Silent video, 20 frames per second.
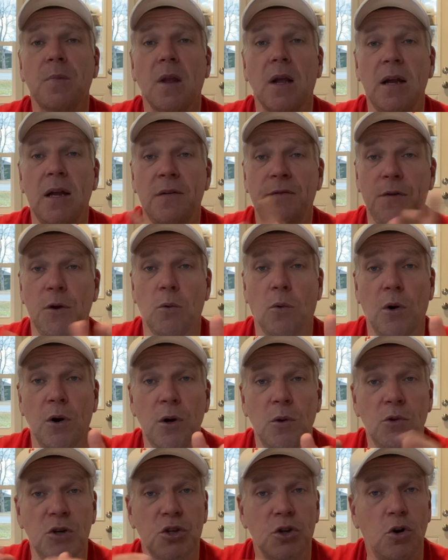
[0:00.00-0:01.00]
if you're
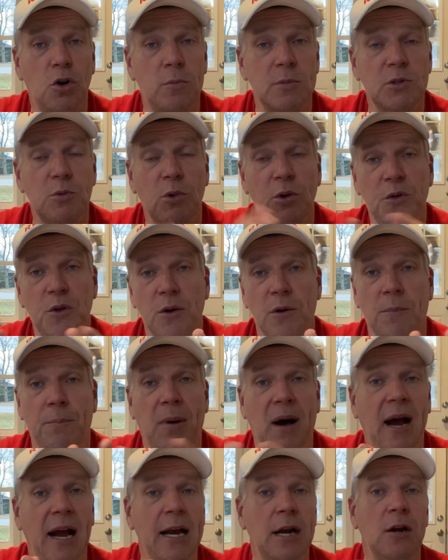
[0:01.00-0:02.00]
wondering what your home is worth, you're a
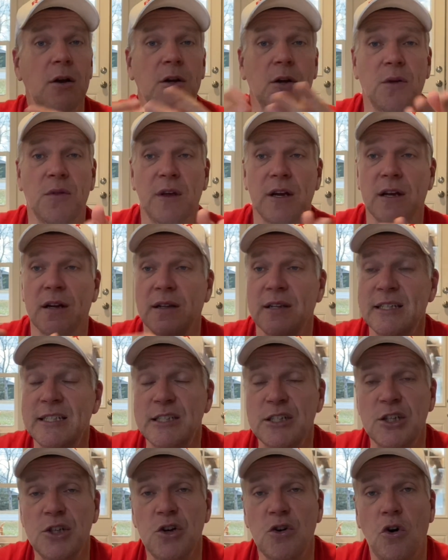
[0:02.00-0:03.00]
buyer, you're thinking of
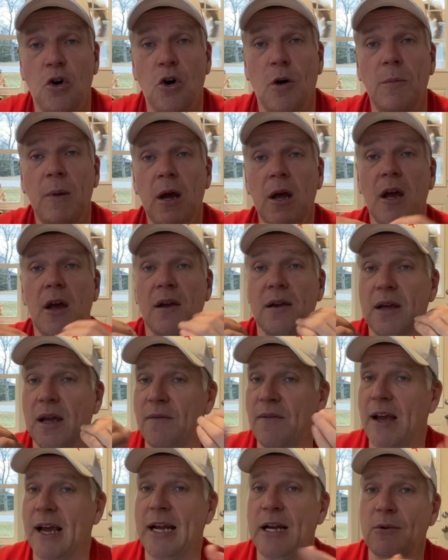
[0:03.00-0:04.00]
listing your home, you
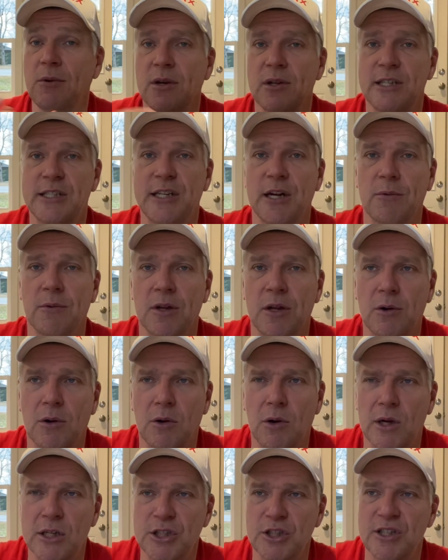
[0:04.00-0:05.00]
have any real estate related
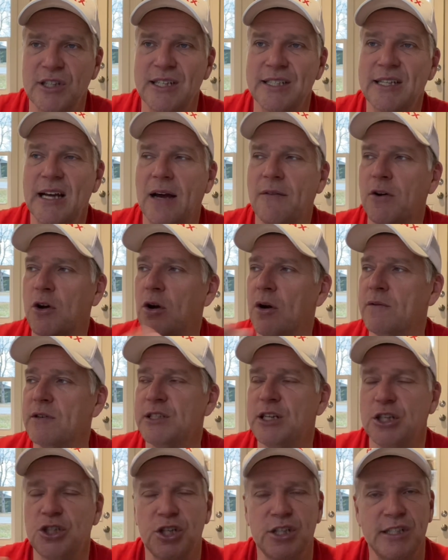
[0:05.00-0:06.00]
questions, let's have a
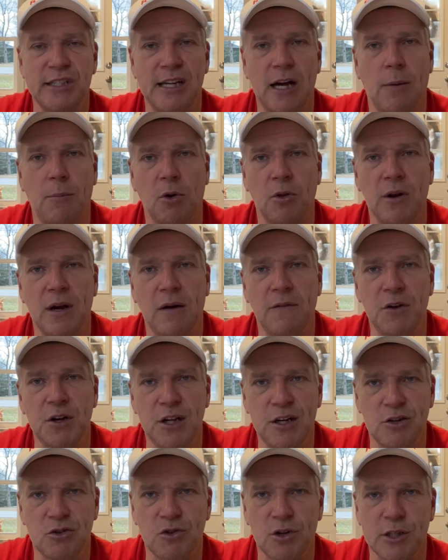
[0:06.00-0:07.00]
conversation, because now more than ever, you
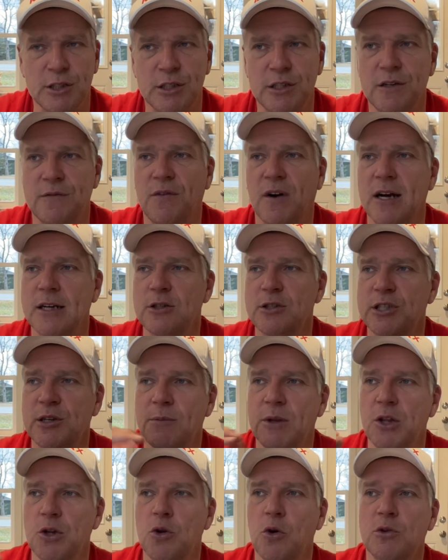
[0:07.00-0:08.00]
need a trusted advisor,
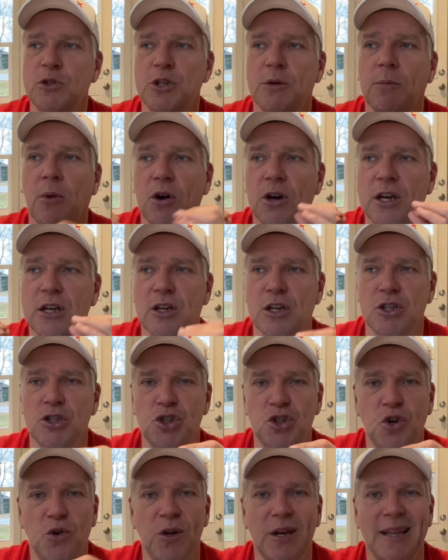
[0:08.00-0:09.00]
someone that knows the market, can
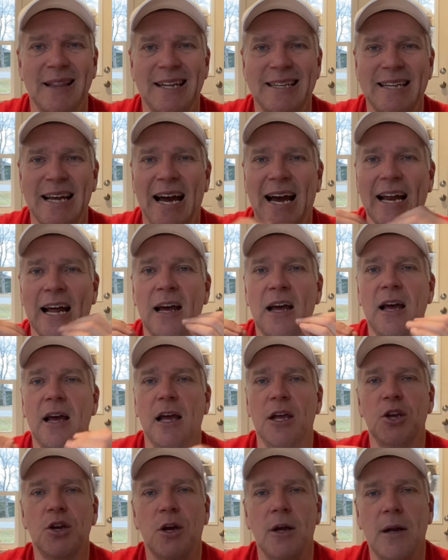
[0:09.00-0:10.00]
show you the data,
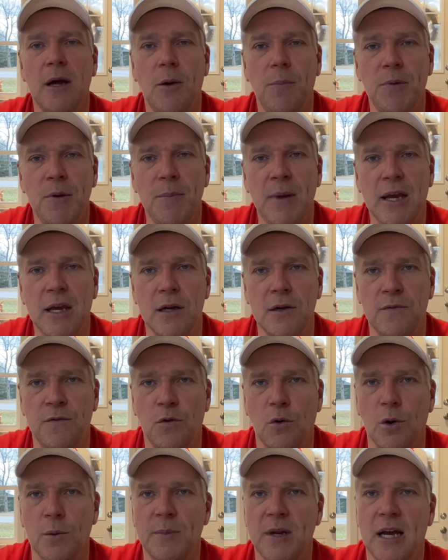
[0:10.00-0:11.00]
and you can help you make an
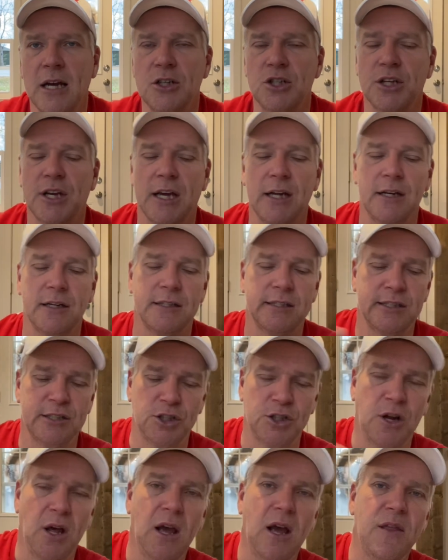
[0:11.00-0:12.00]
informed, educated
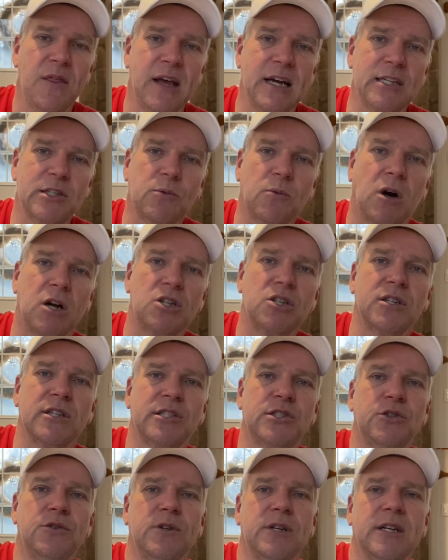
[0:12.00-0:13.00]
decision. Thanks for watching. Let's
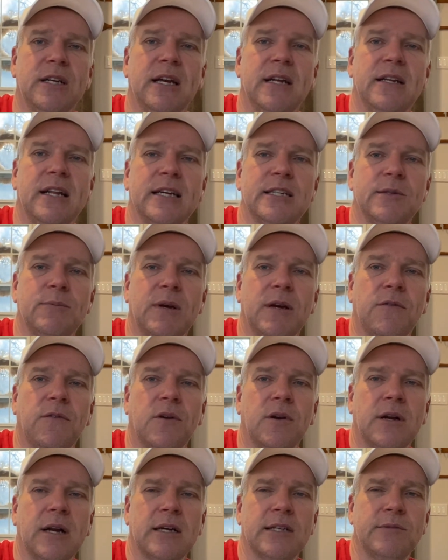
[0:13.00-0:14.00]
tune in again next week for
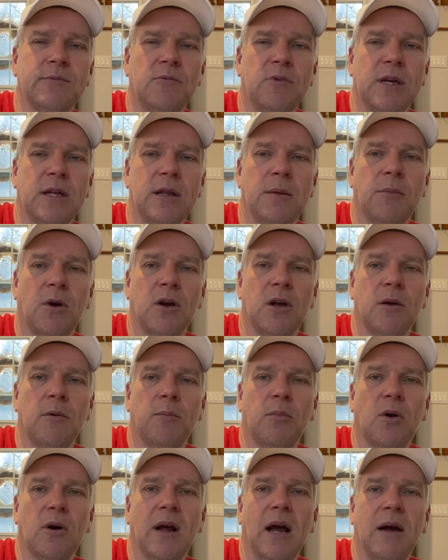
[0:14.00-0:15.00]
your next weekly marketing
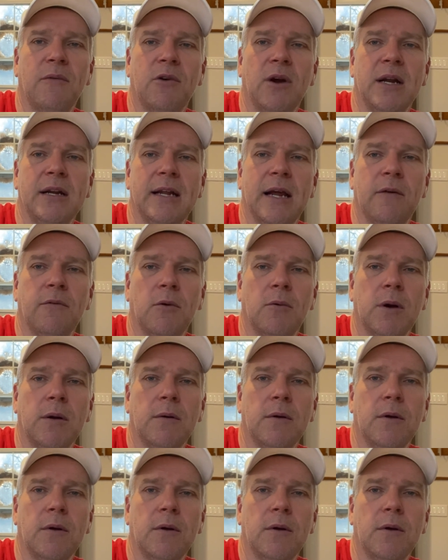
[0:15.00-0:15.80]
report. Have a great day, everyone.